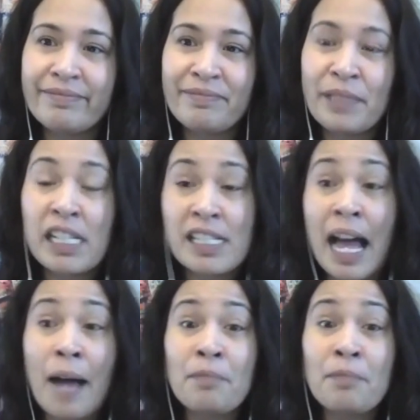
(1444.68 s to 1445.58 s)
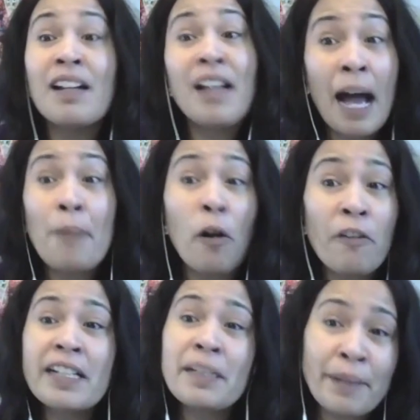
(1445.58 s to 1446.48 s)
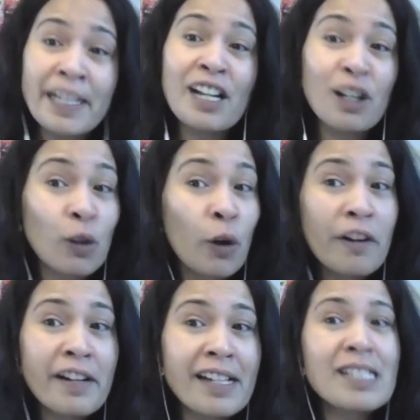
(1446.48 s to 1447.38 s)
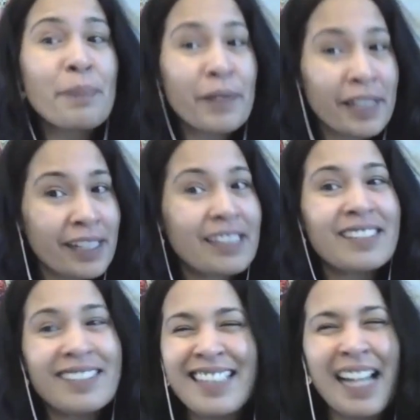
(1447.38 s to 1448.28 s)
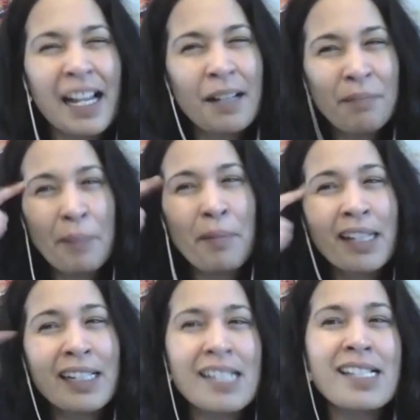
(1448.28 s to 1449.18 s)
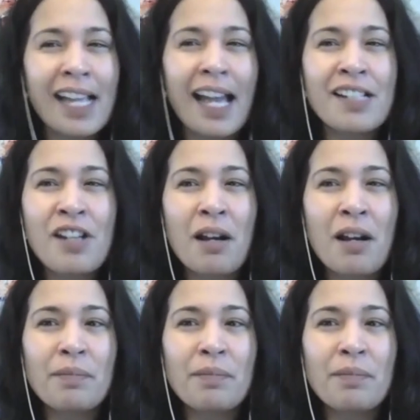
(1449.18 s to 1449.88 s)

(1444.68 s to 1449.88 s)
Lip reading: because I'm already big and glorious, but my mind has to catch up.